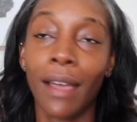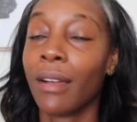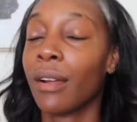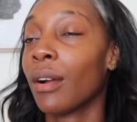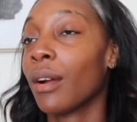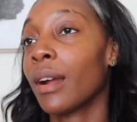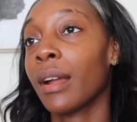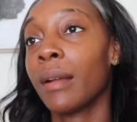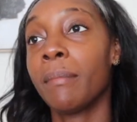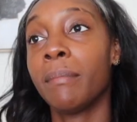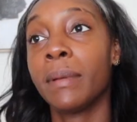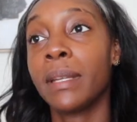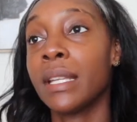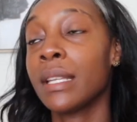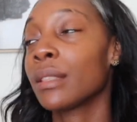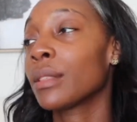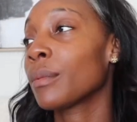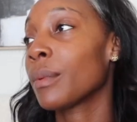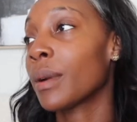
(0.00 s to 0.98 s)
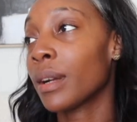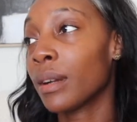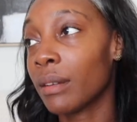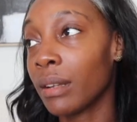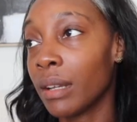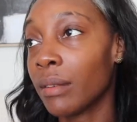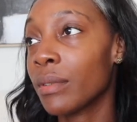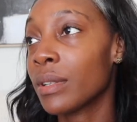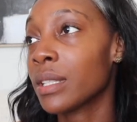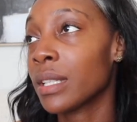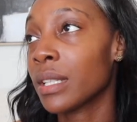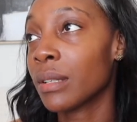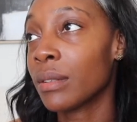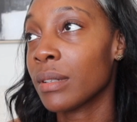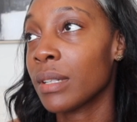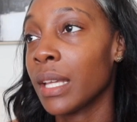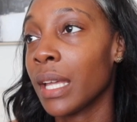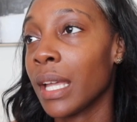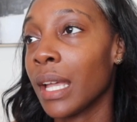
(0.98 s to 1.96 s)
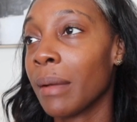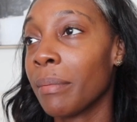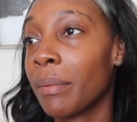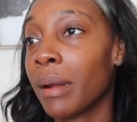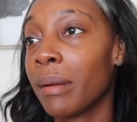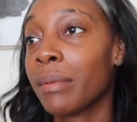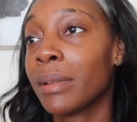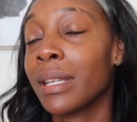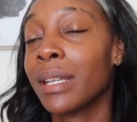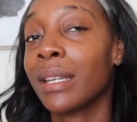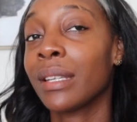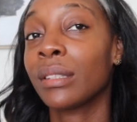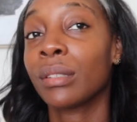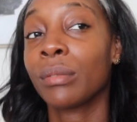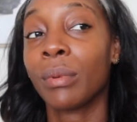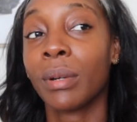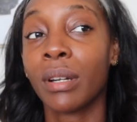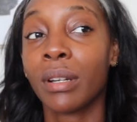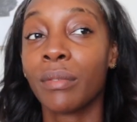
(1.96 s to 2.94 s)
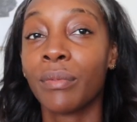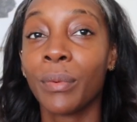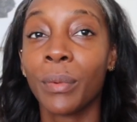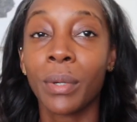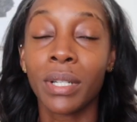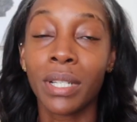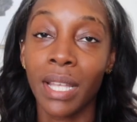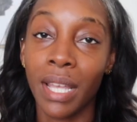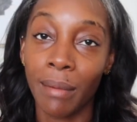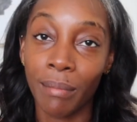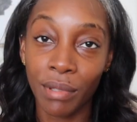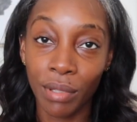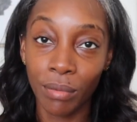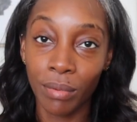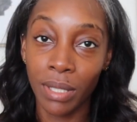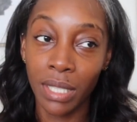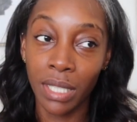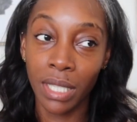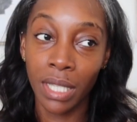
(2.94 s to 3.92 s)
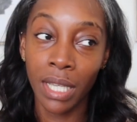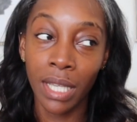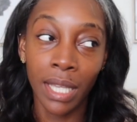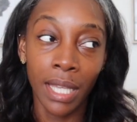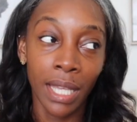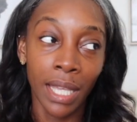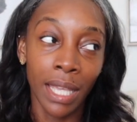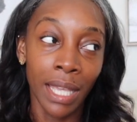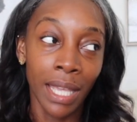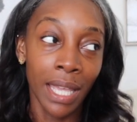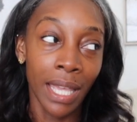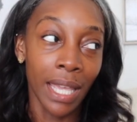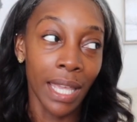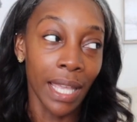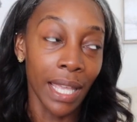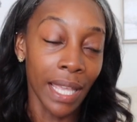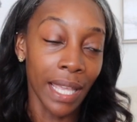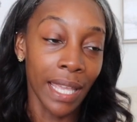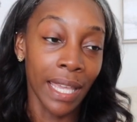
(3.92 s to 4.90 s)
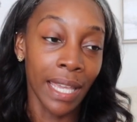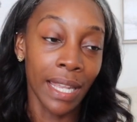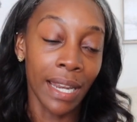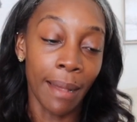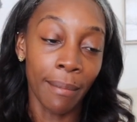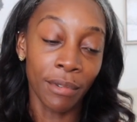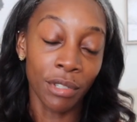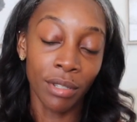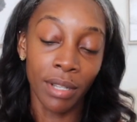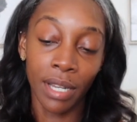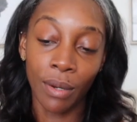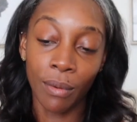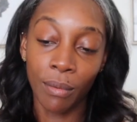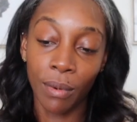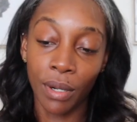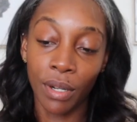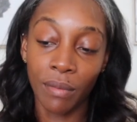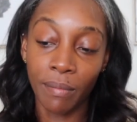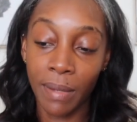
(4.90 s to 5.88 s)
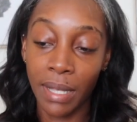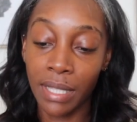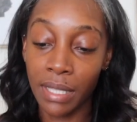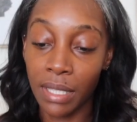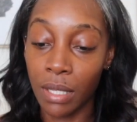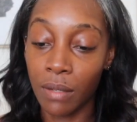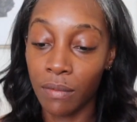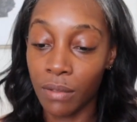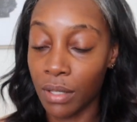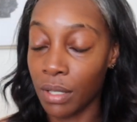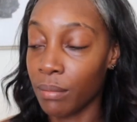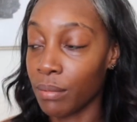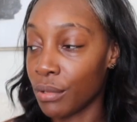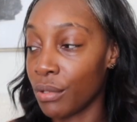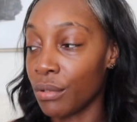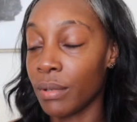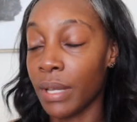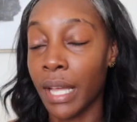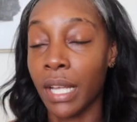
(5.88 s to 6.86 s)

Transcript: or be in the word every single day. I probably get in the word four times a week, And I'm trying to work myself up to